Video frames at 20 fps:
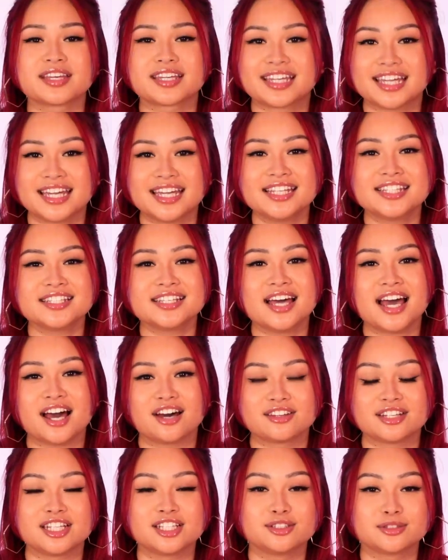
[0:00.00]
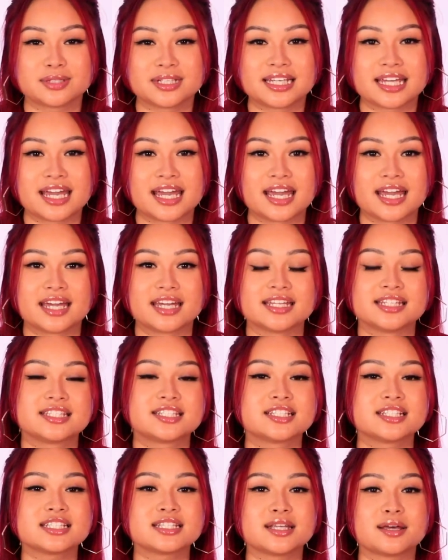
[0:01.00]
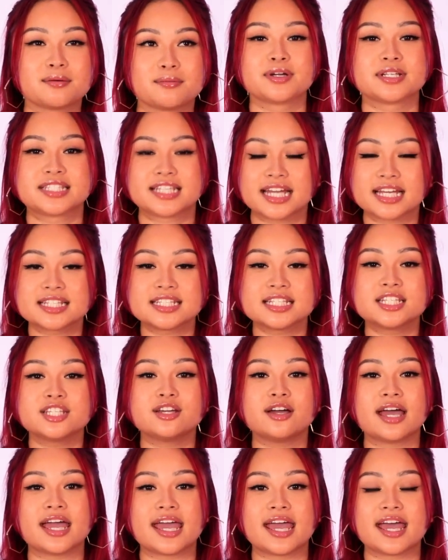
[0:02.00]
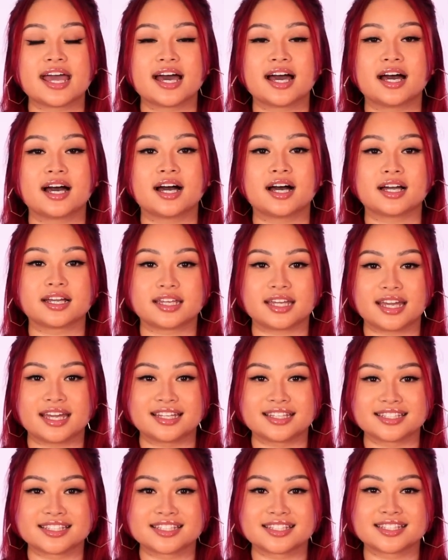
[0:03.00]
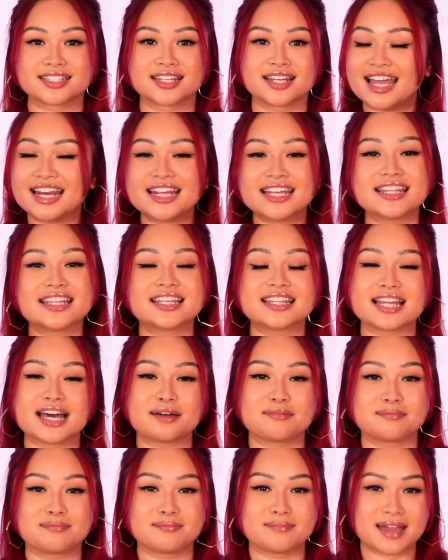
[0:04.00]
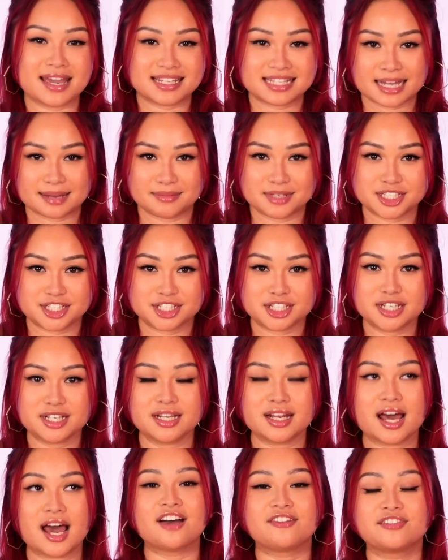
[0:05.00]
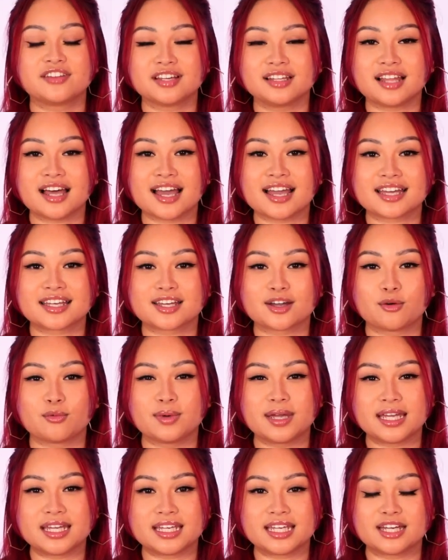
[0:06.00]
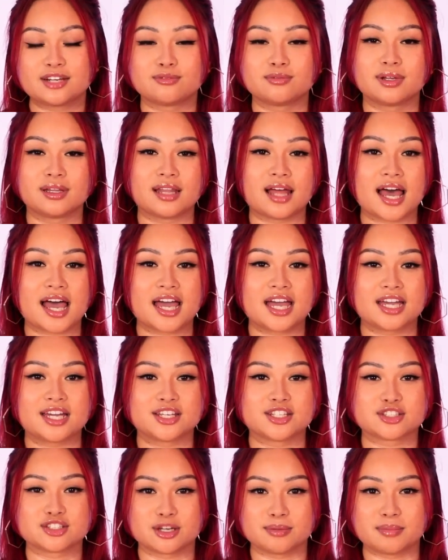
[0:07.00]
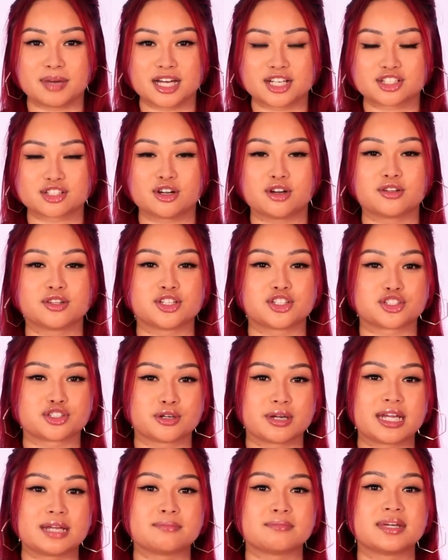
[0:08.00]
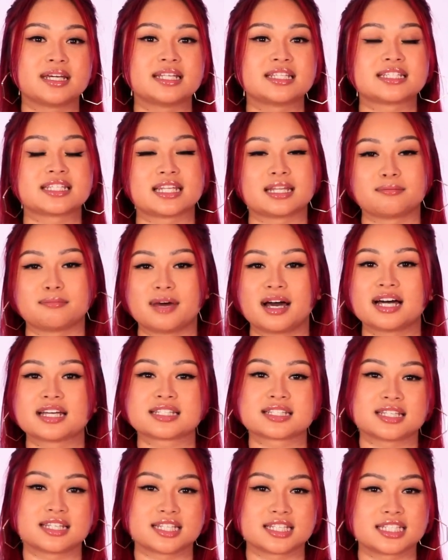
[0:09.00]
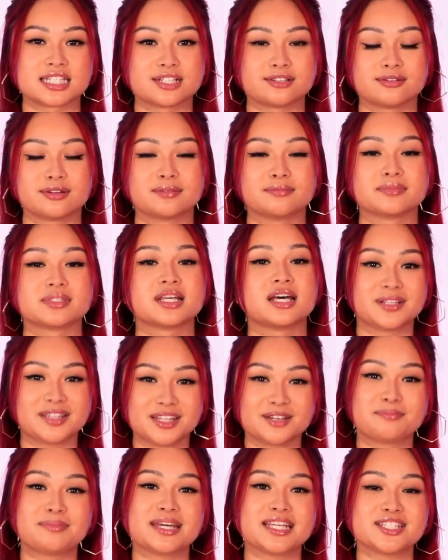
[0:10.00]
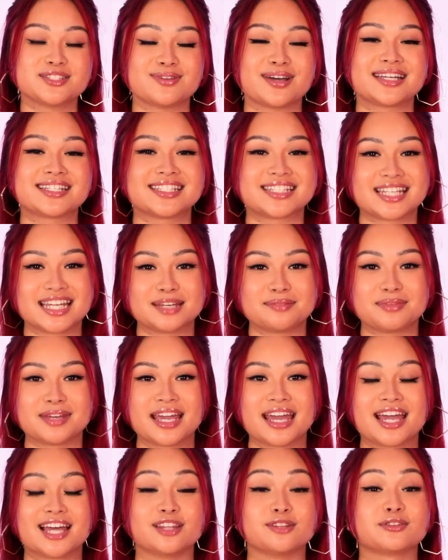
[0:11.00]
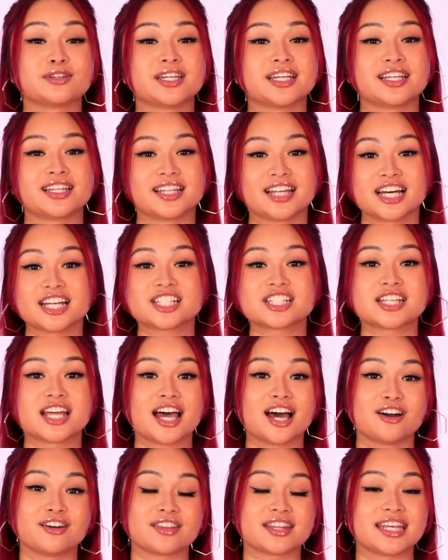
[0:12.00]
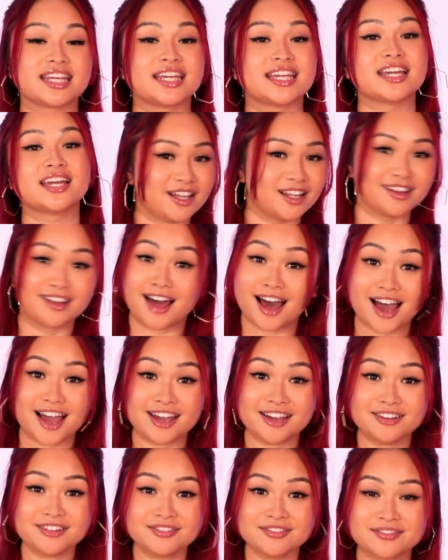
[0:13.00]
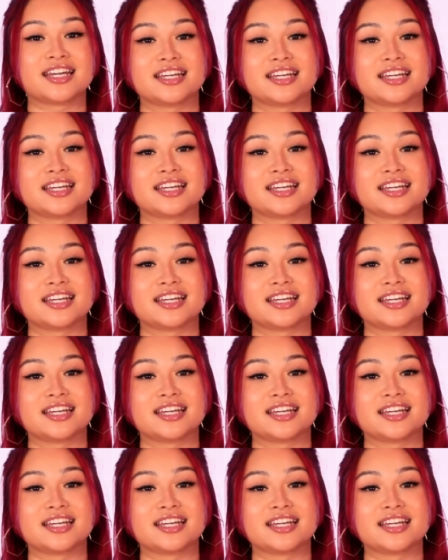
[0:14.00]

the key to healthy looking hair is just protecting your hair against anything that may damage it. I feel like we can rely so much on the treatments and the masks and the serums, but the best way to keep your hair looking lush, healthy, alive